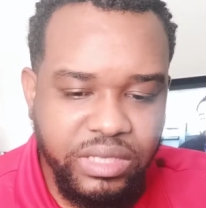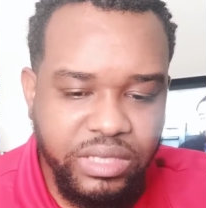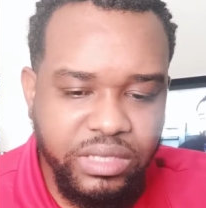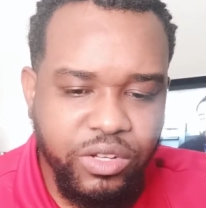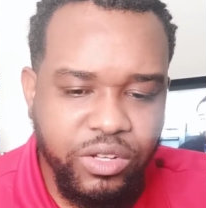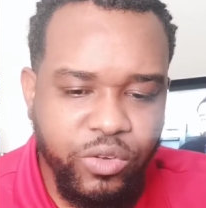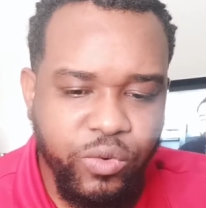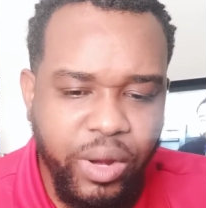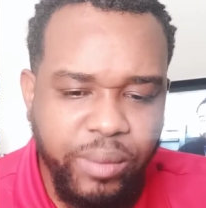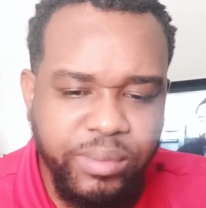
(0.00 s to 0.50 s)

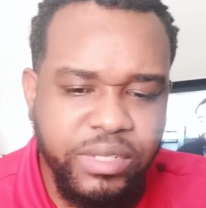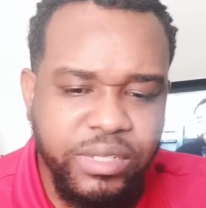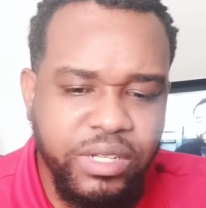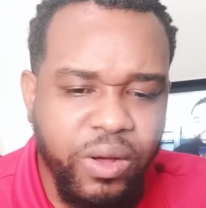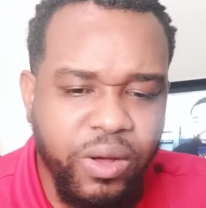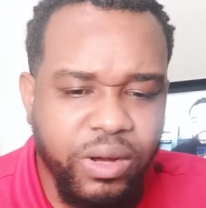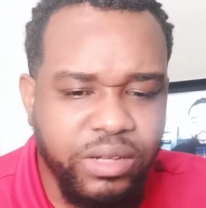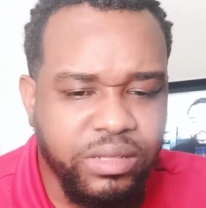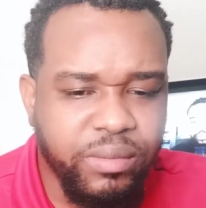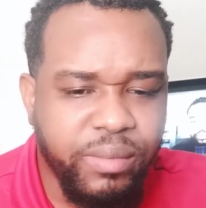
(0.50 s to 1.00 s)
Grapeseed
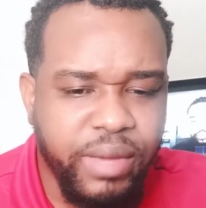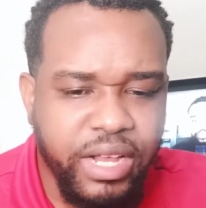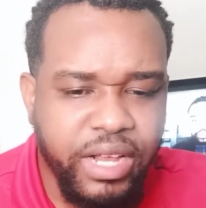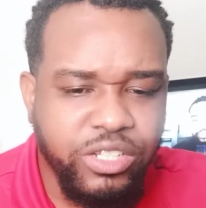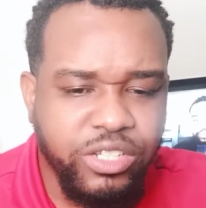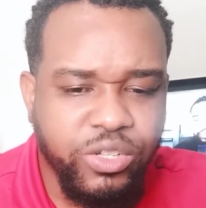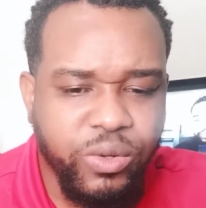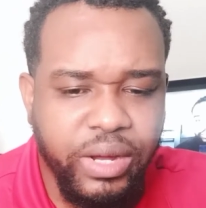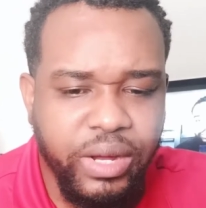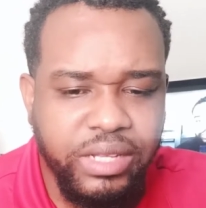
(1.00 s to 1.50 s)
oil is the better
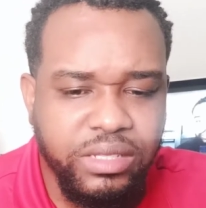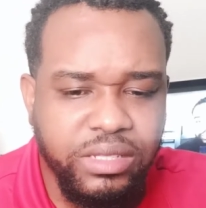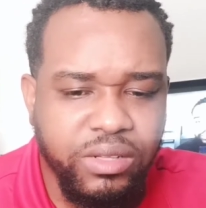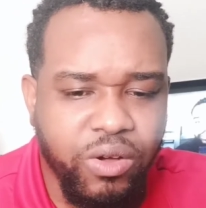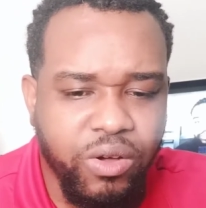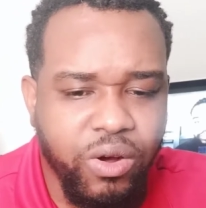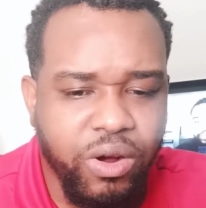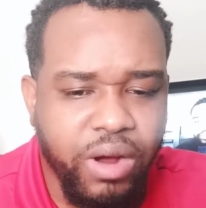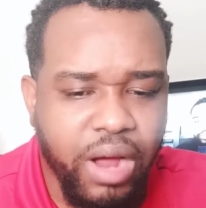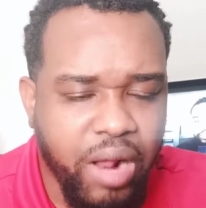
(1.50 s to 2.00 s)
choice,
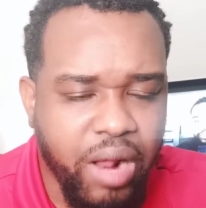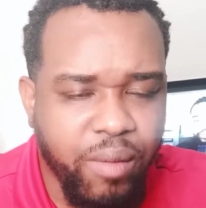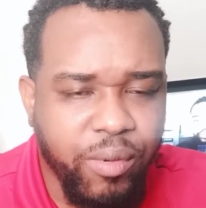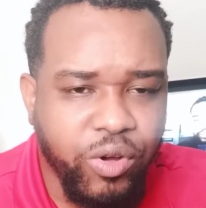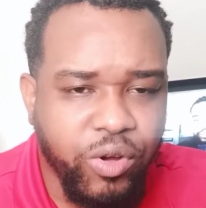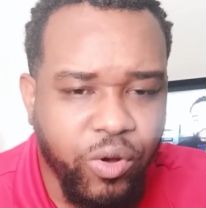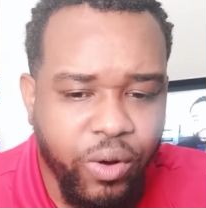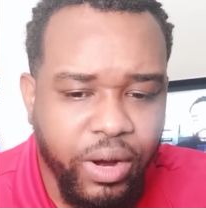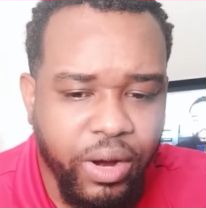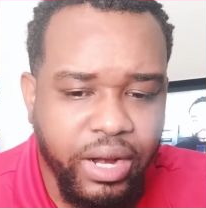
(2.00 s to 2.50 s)
or almond
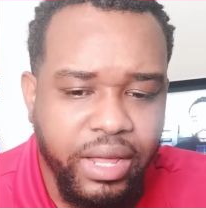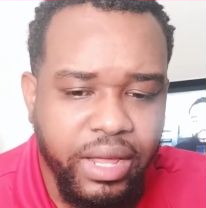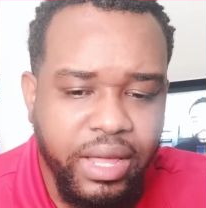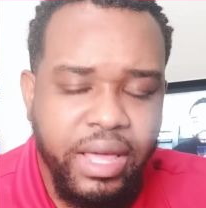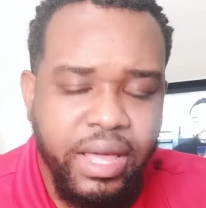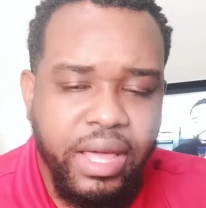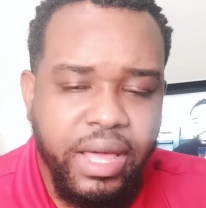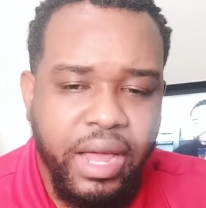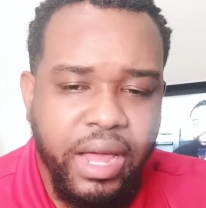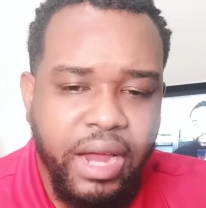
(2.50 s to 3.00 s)
oil.
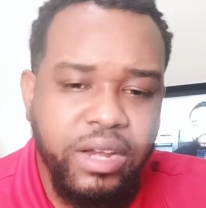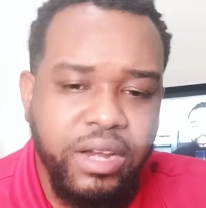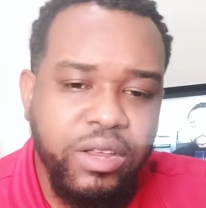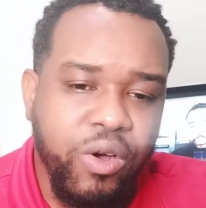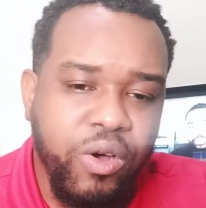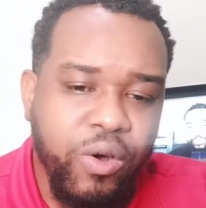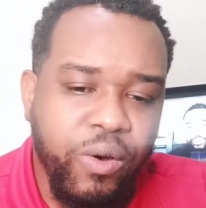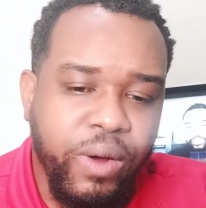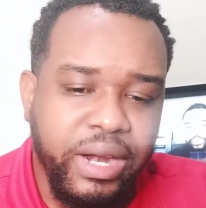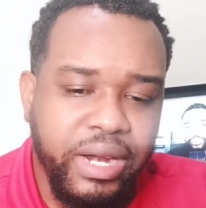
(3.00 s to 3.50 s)
Any
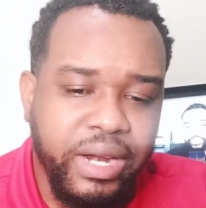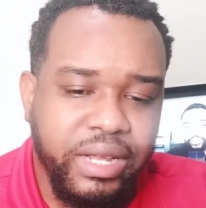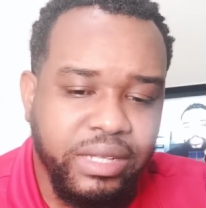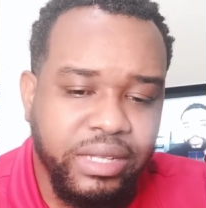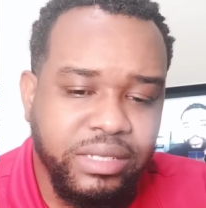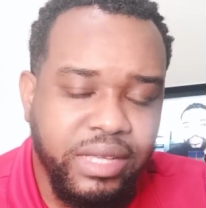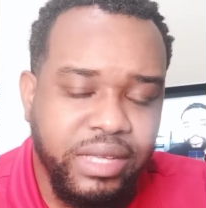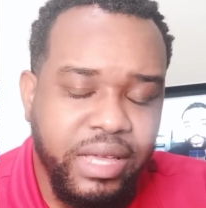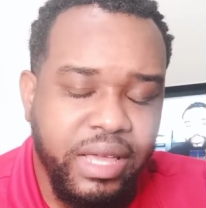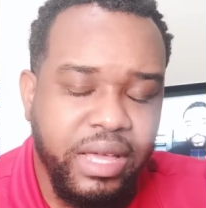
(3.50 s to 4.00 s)
oil that could
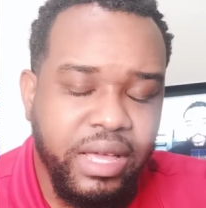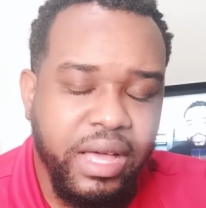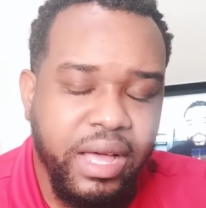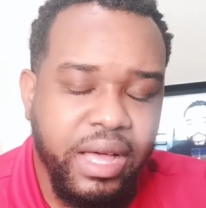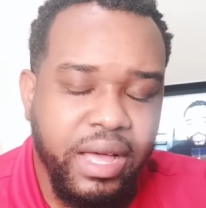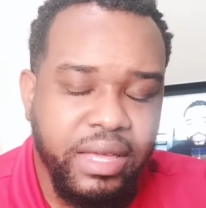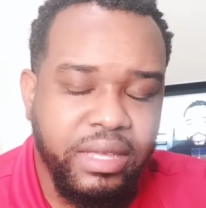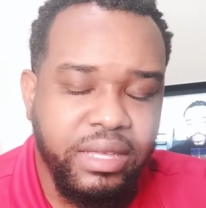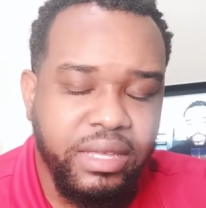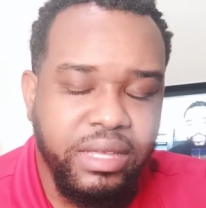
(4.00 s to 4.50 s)
take
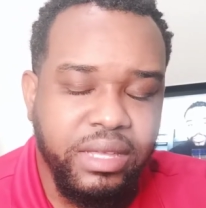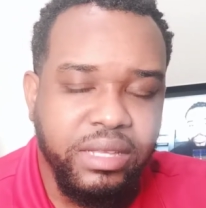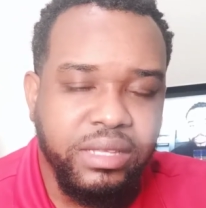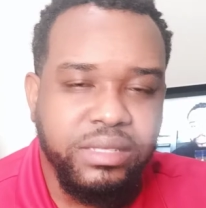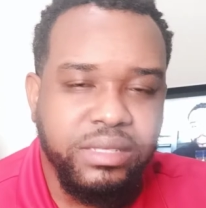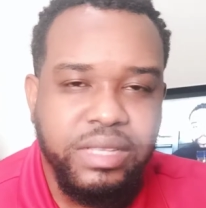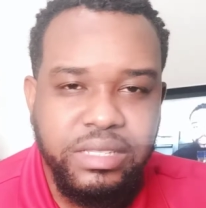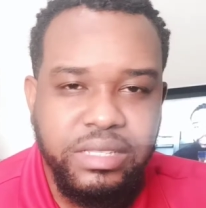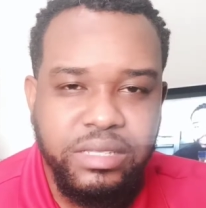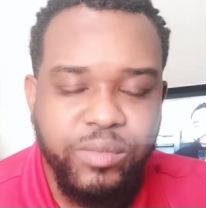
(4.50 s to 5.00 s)
high heat:
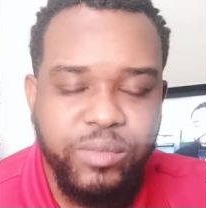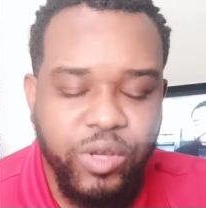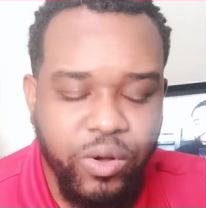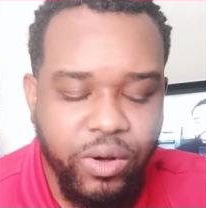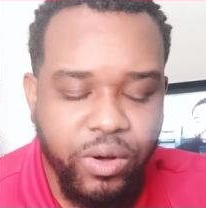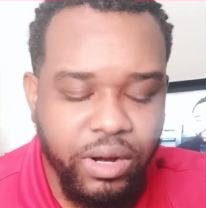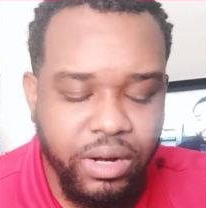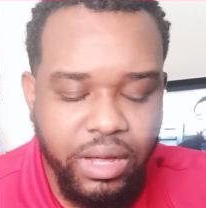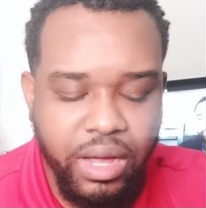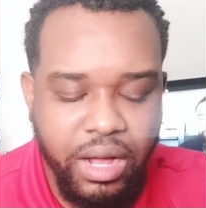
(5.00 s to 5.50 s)
sesame
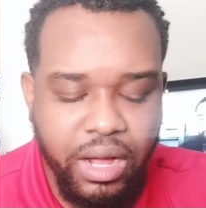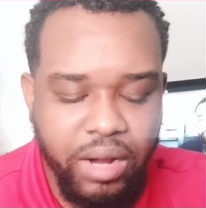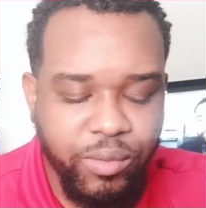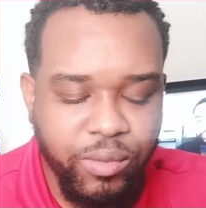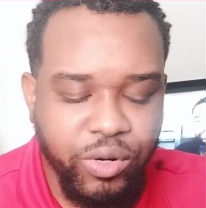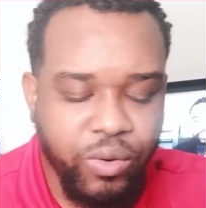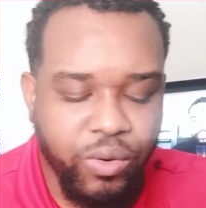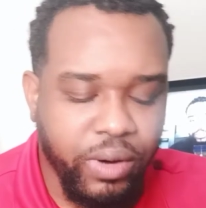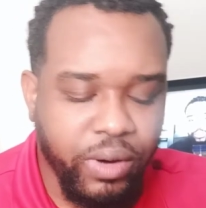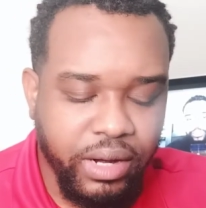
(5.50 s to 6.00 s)
oil,
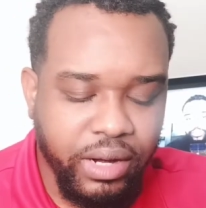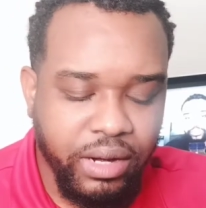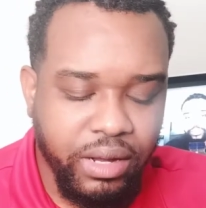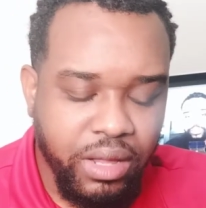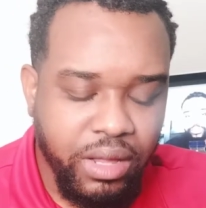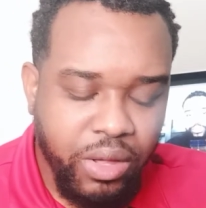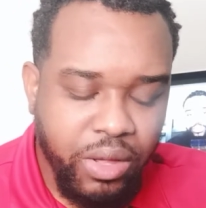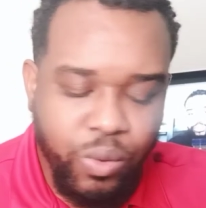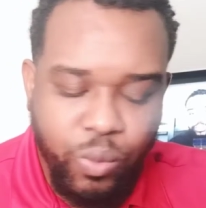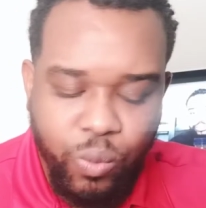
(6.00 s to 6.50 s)
almond oil,
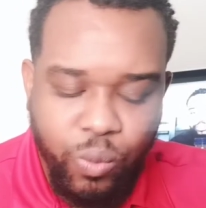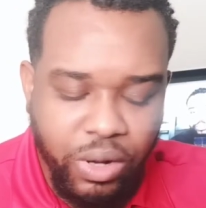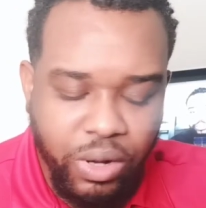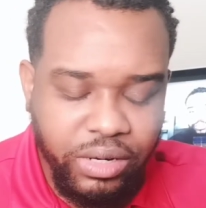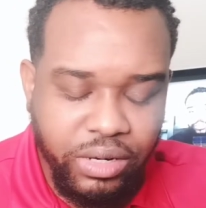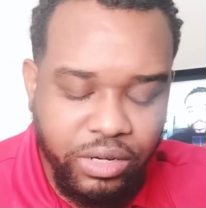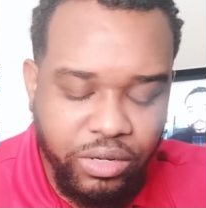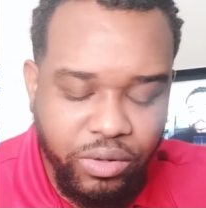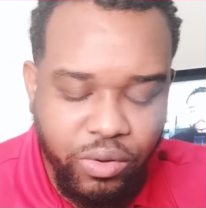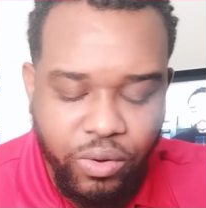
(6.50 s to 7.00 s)

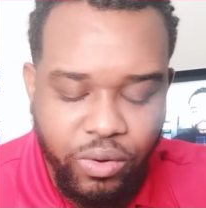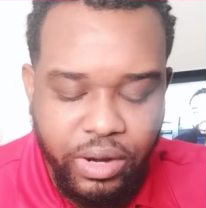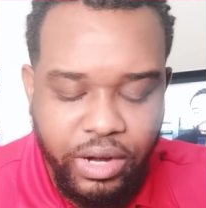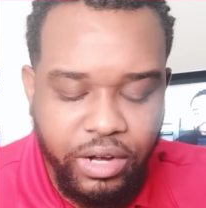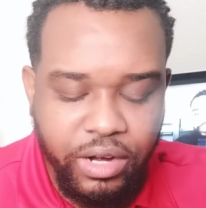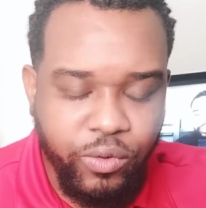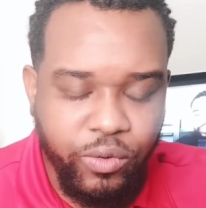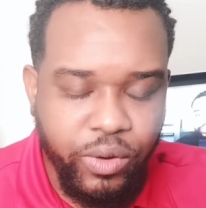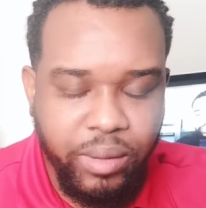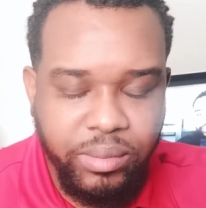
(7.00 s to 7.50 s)
walnut
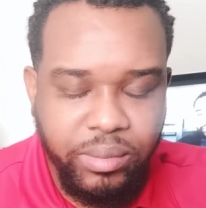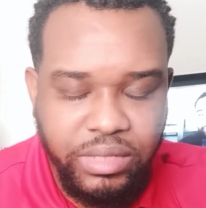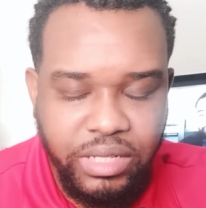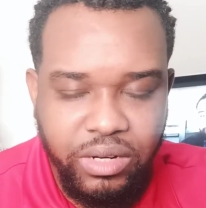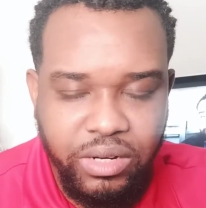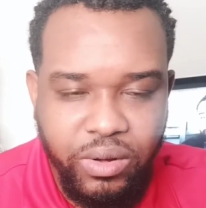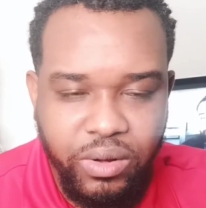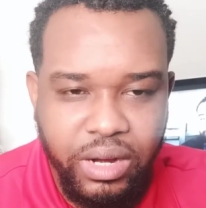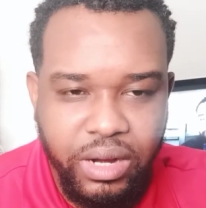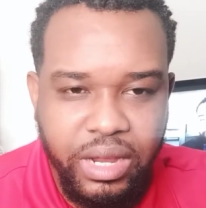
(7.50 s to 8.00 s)
oil, grapeseed
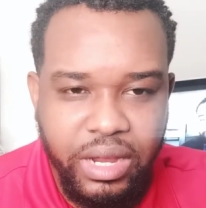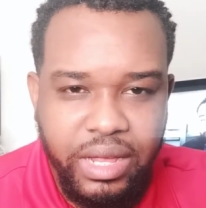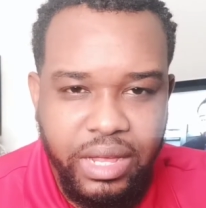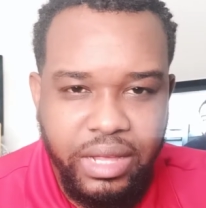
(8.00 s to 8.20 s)
oil.